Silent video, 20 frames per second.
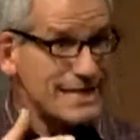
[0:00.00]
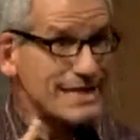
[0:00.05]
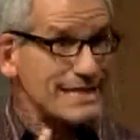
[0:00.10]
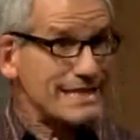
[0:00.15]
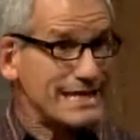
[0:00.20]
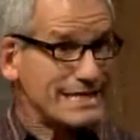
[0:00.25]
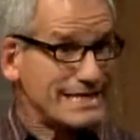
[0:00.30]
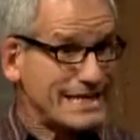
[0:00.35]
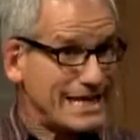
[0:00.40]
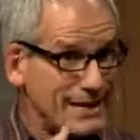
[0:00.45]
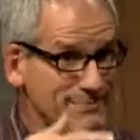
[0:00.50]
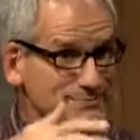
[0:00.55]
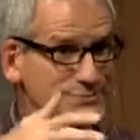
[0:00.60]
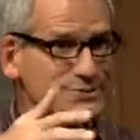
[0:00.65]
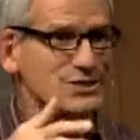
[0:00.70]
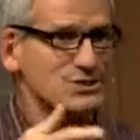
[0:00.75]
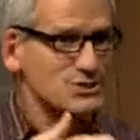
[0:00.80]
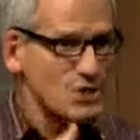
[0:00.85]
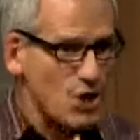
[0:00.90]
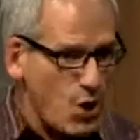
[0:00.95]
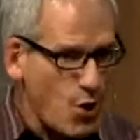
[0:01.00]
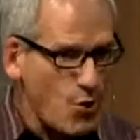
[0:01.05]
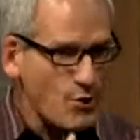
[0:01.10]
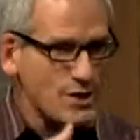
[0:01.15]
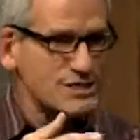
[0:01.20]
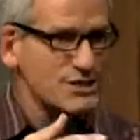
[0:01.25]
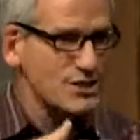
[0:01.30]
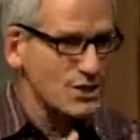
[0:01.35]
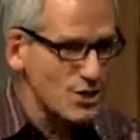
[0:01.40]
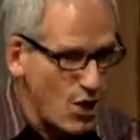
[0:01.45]
that keeps us
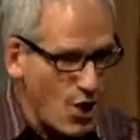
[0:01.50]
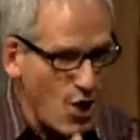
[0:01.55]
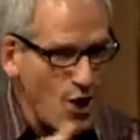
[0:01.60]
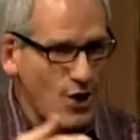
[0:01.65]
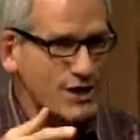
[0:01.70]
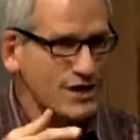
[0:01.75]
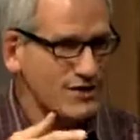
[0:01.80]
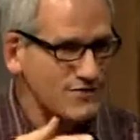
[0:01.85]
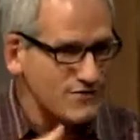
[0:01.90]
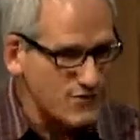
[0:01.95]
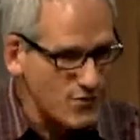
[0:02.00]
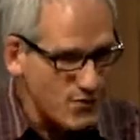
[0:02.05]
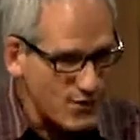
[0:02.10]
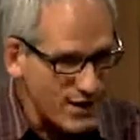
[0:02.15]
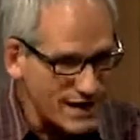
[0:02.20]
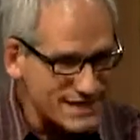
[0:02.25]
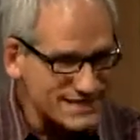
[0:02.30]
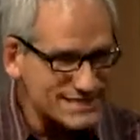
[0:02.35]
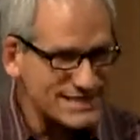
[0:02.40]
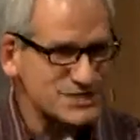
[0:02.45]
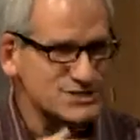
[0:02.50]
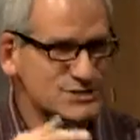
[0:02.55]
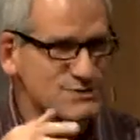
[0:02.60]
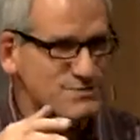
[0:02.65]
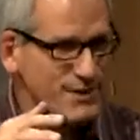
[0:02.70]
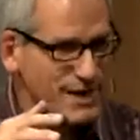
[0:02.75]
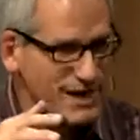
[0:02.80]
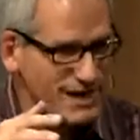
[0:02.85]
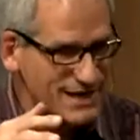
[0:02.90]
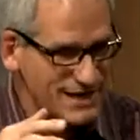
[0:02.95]
always longing for,
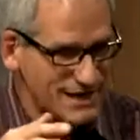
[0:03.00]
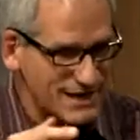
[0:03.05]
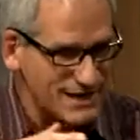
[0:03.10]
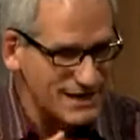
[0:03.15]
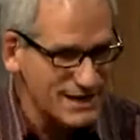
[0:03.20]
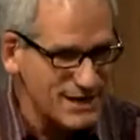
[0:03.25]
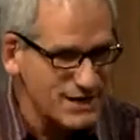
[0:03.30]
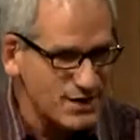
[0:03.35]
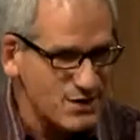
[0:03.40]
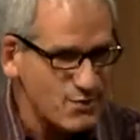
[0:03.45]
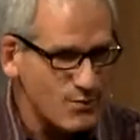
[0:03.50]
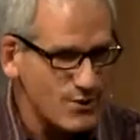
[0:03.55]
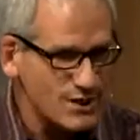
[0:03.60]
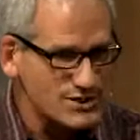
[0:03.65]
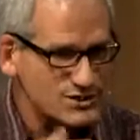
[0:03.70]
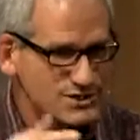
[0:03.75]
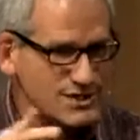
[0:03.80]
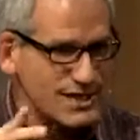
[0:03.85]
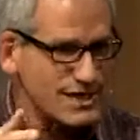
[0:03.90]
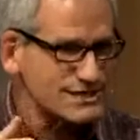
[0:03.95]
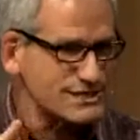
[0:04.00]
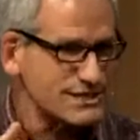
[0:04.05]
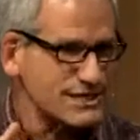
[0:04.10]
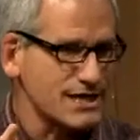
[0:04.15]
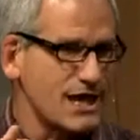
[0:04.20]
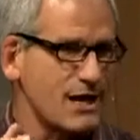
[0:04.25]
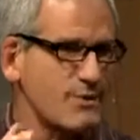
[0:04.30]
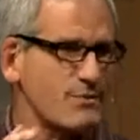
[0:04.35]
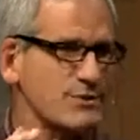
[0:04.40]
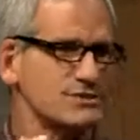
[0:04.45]
anticipating what's yet to
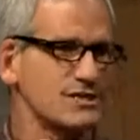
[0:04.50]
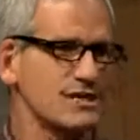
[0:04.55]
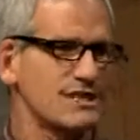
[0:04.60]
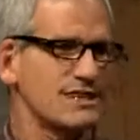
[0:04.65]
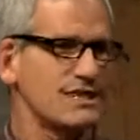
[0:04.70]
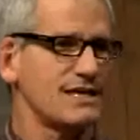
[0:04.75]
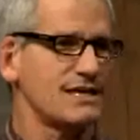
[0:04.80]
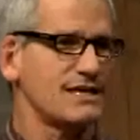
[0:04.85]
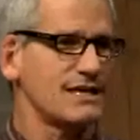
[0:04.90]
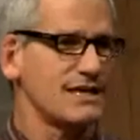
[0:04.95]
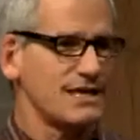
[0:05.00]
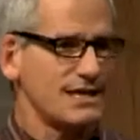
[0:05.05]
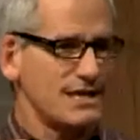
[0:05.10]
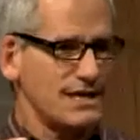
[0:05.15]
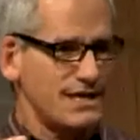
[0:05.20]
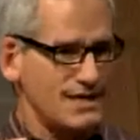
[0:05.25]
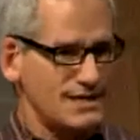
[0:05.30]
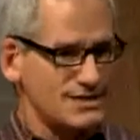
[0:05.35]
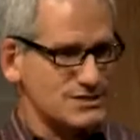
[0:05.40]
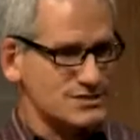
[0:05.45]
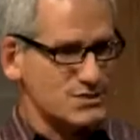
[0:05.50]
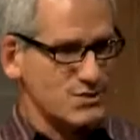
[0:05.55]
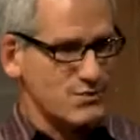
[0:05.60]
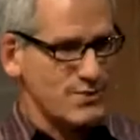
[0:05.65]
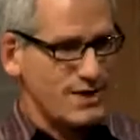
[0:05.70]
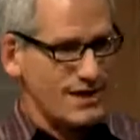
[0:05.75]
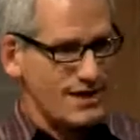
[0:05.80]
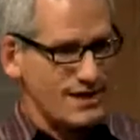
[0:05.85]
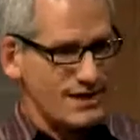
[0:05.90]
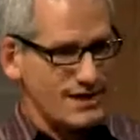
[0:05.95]
come, which I think is the
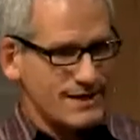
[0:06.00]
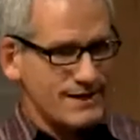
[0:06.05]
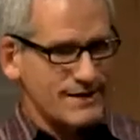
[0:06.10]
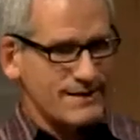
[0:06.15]
way